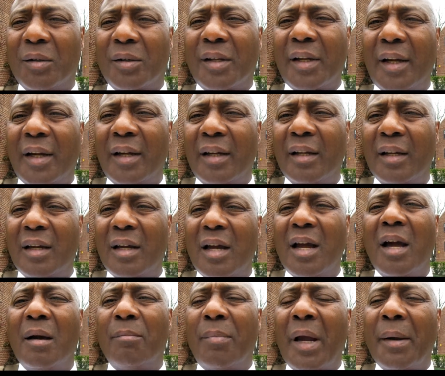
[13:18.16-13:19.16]
Okay?
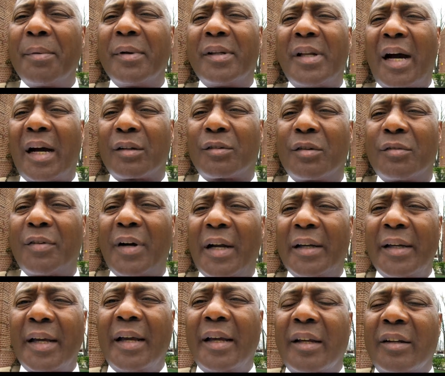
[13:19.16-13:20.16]
Baby Doc
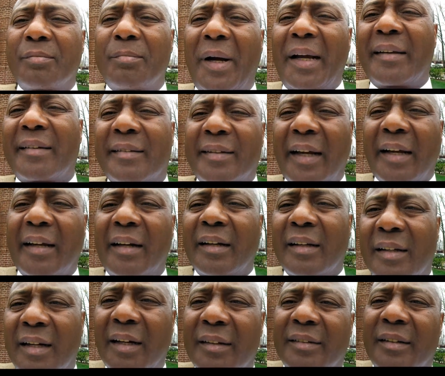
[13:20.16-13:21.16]
Duvalier is my second
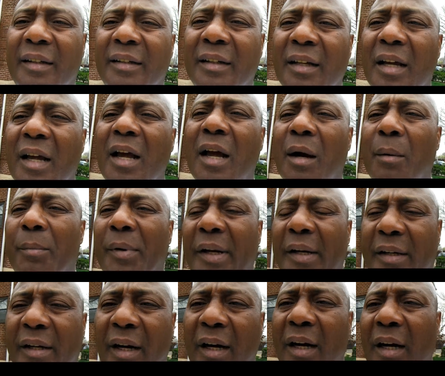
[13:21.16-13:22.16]
cousin
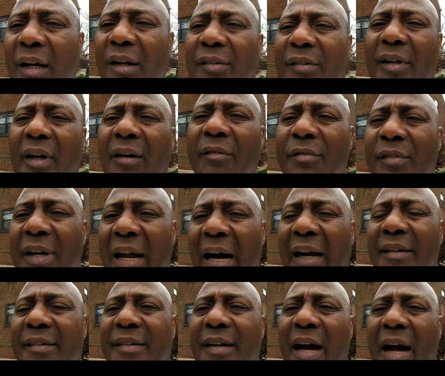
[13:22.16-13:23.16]
because of
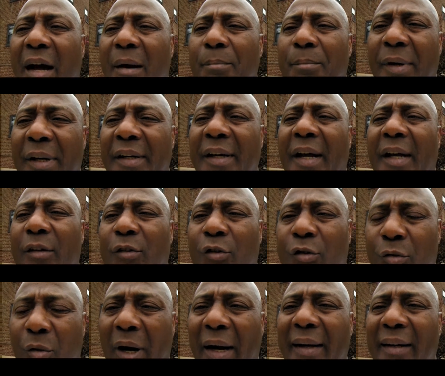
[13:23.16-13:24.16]
Nadia Binet
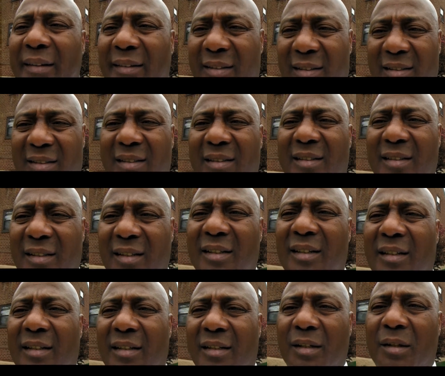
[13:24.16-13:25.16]
Dryce.
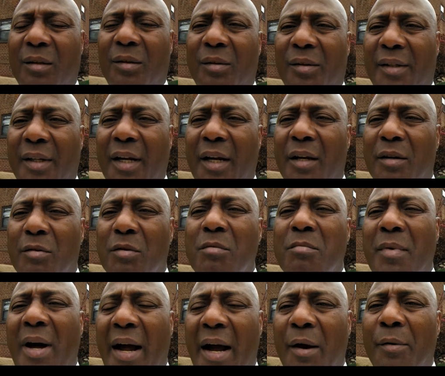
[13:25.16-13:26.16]
Okay? Who
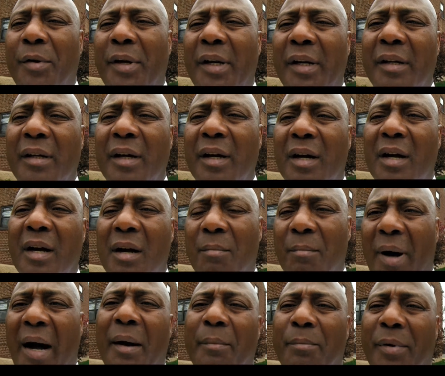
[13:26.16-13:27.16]
married
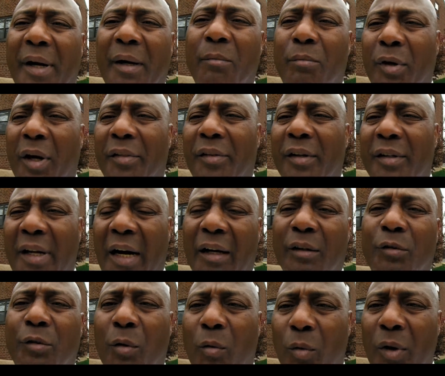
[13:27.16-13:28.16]
my big brother,
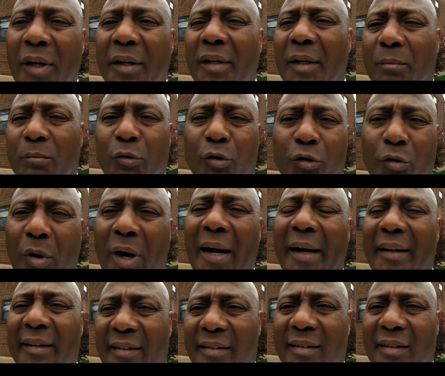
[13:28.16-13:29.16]
Dr. William
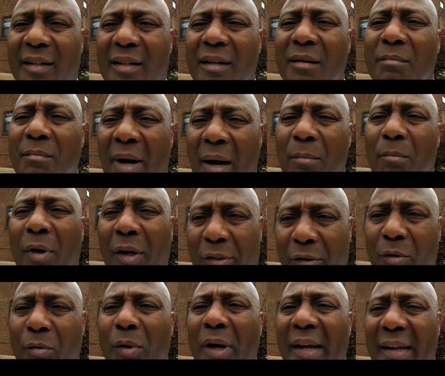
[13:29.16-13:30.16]
Dryce. My
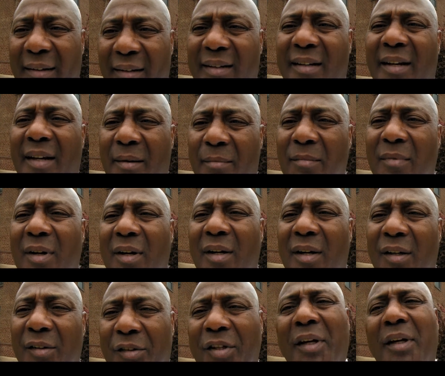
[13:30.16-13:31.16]
mother raised him.
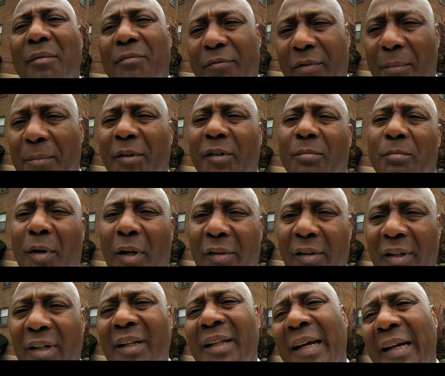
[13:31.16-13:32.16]
Took him from his
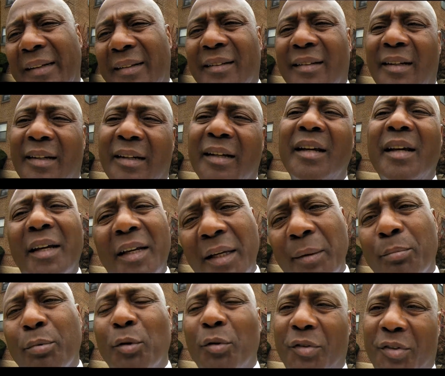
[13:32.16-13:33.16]
mother, the light-skinned
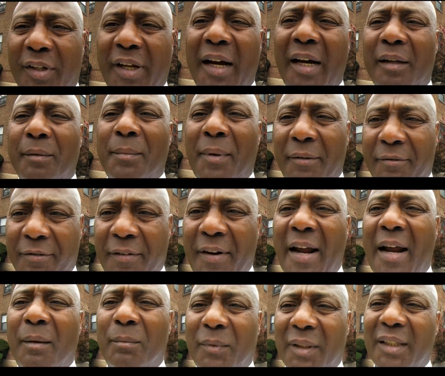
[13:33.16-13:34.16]
Hebrew side of my
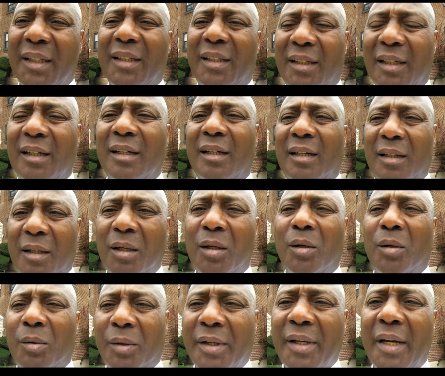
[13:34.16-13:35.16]
family.
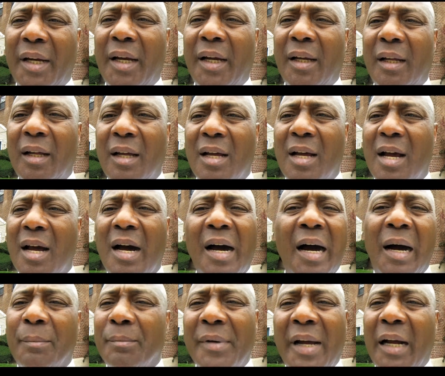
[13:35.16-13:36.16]
Okay?
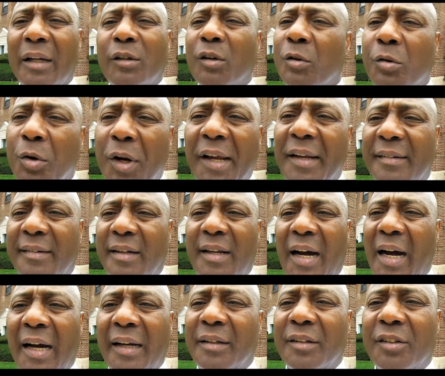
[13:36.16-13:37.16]
I'm not crazy,
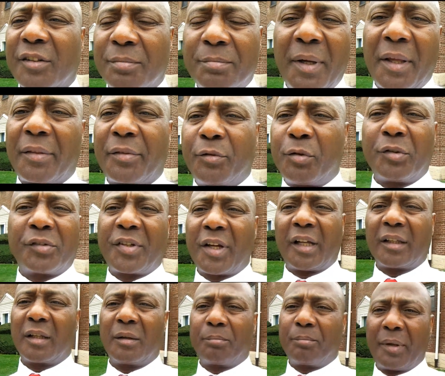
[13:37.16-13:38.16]
Ida Smith, you
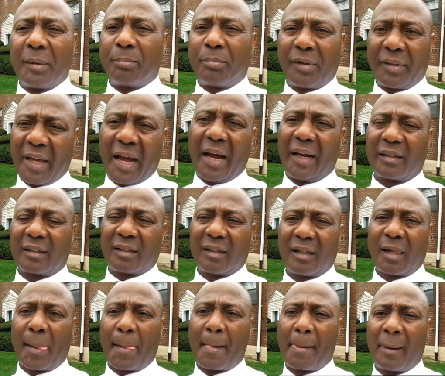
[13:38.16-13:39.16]
telling people
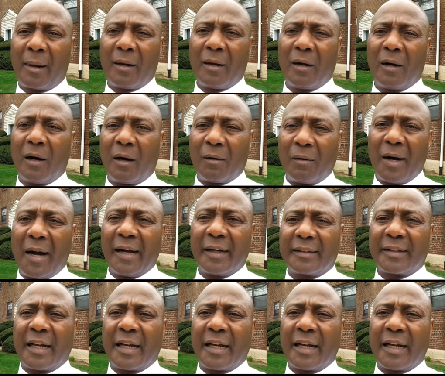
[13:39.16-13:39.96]
that. Alright?